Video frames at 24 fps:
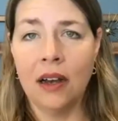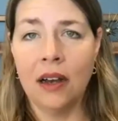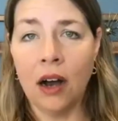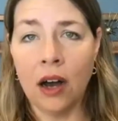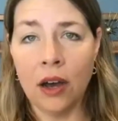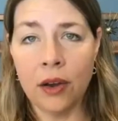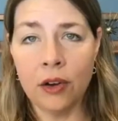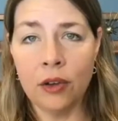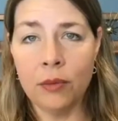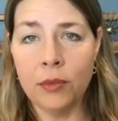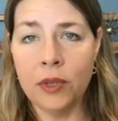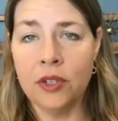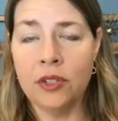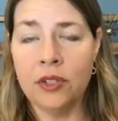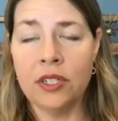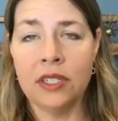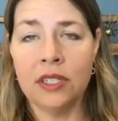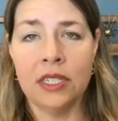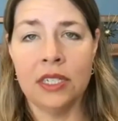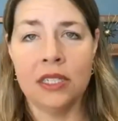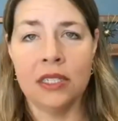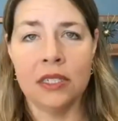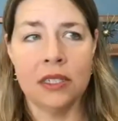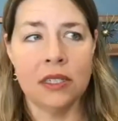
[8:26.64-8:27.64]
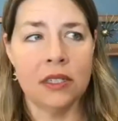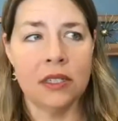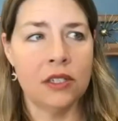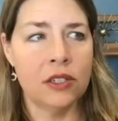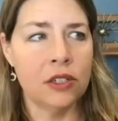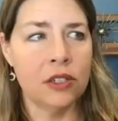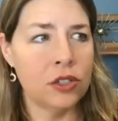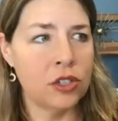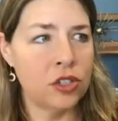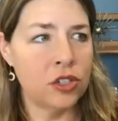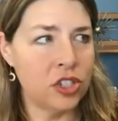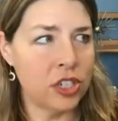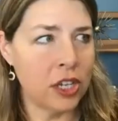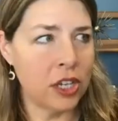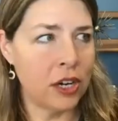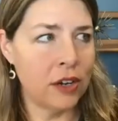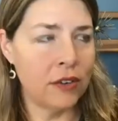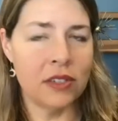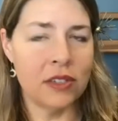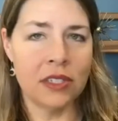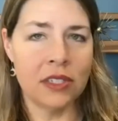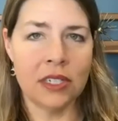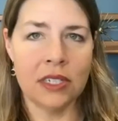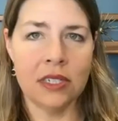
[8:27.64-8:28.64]
autoimmune diseases,
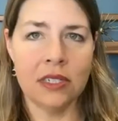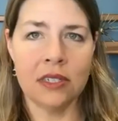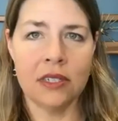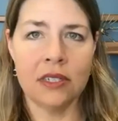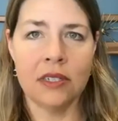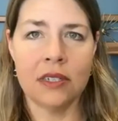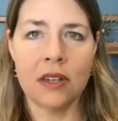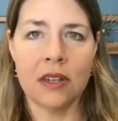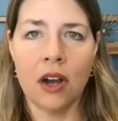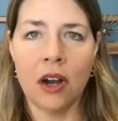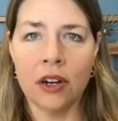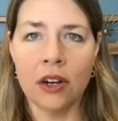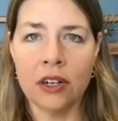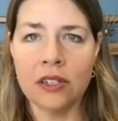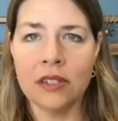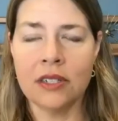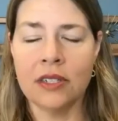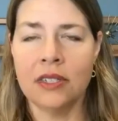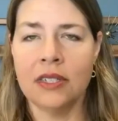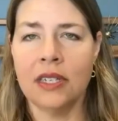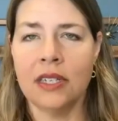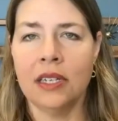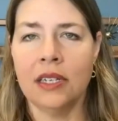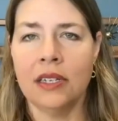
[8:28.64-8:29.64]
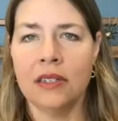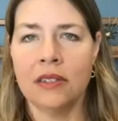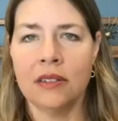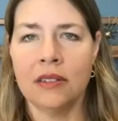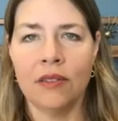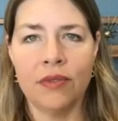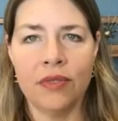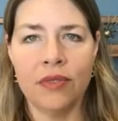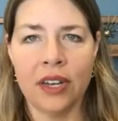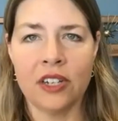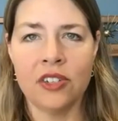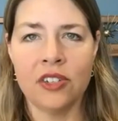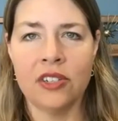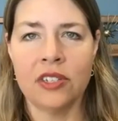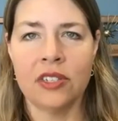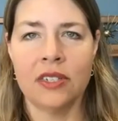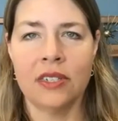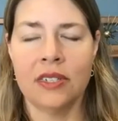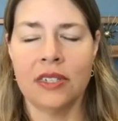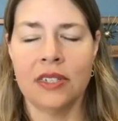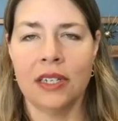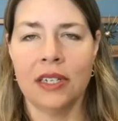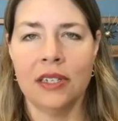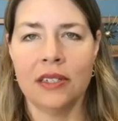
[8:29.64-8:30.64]
neurodegenerative diseases, heart disease, infectious
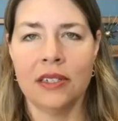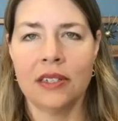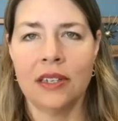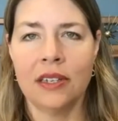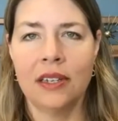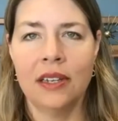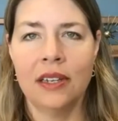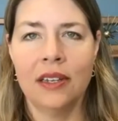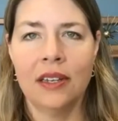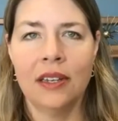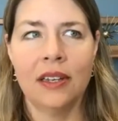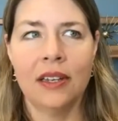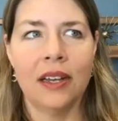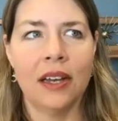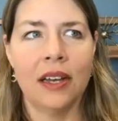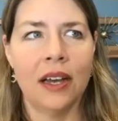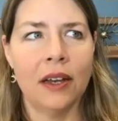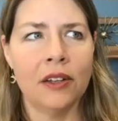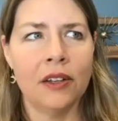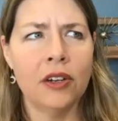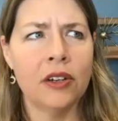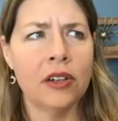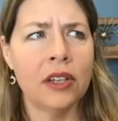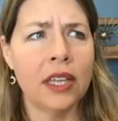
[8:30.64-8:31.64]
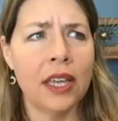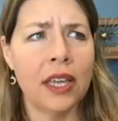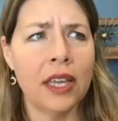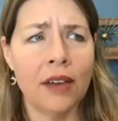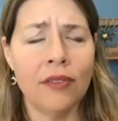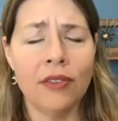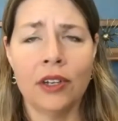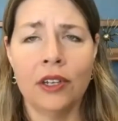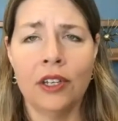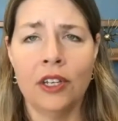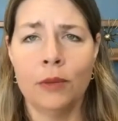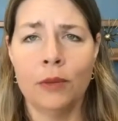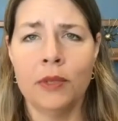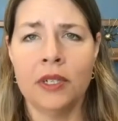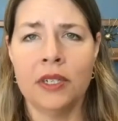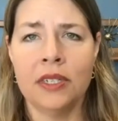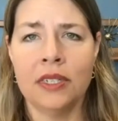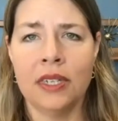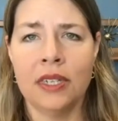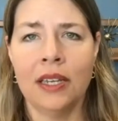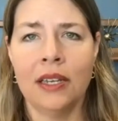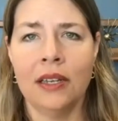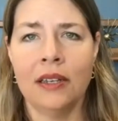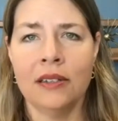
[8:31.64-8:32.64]
disease. Nearly every human
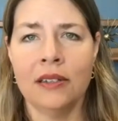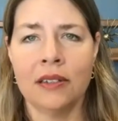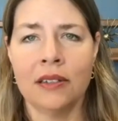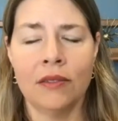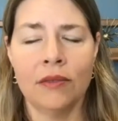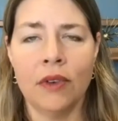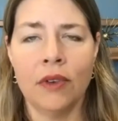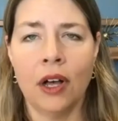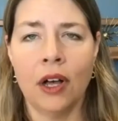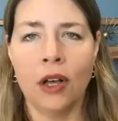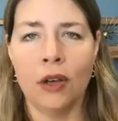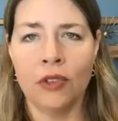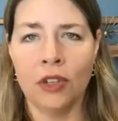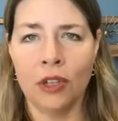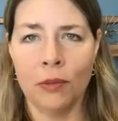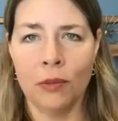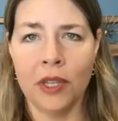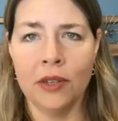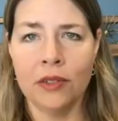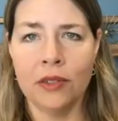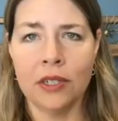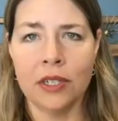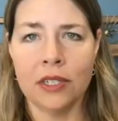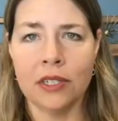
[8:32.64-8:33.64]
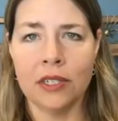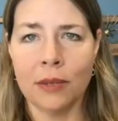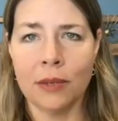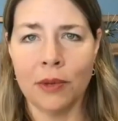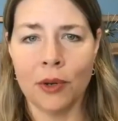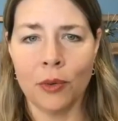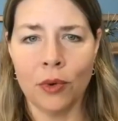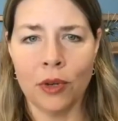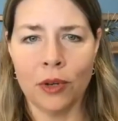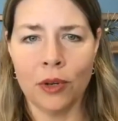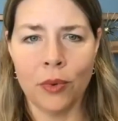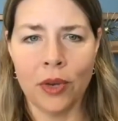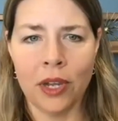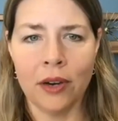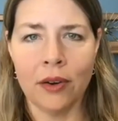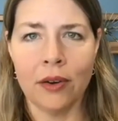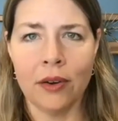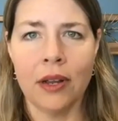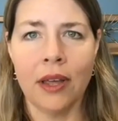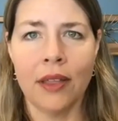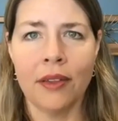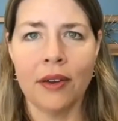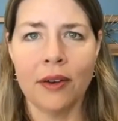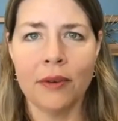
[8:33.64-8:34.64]
disease involves the immune system in one way or
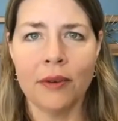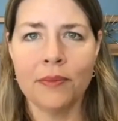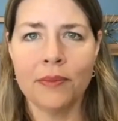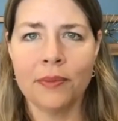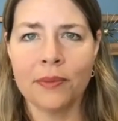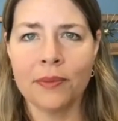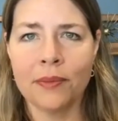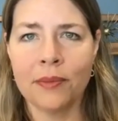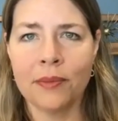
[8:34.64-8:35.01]
another.